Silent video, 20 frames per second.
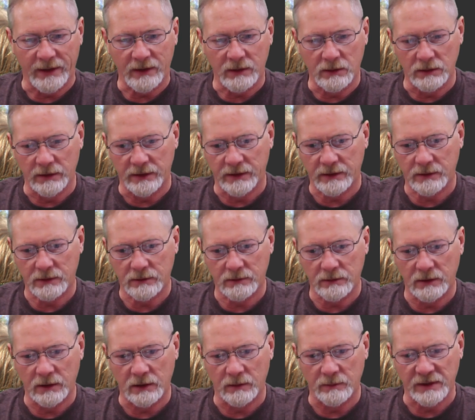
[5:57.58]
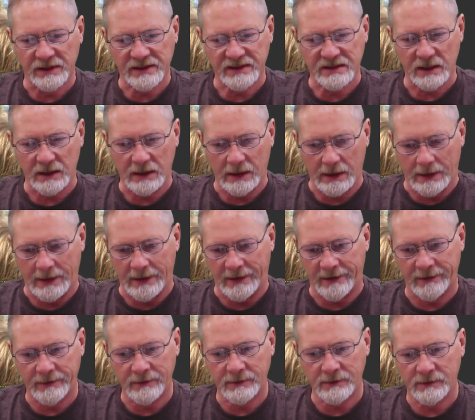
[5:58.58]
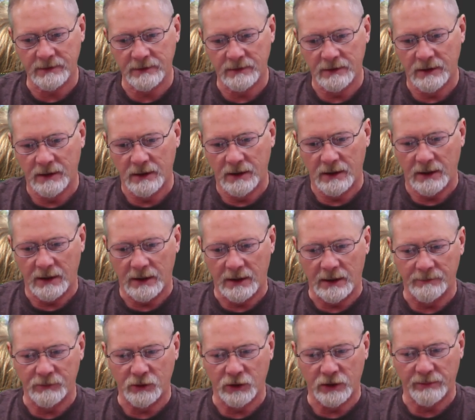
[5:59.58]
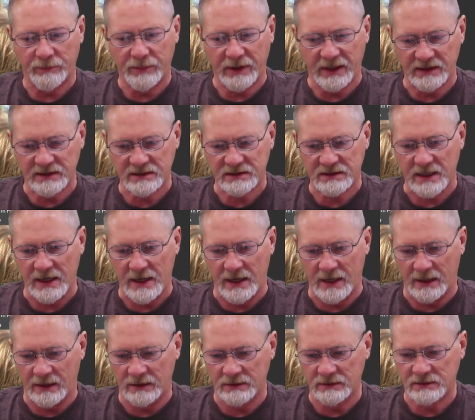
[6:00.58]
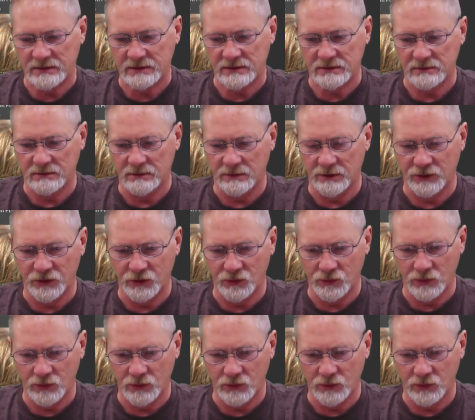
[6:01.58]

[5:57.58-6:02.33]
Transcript: click, and I'm going to say edit, and I'm going to paste as a new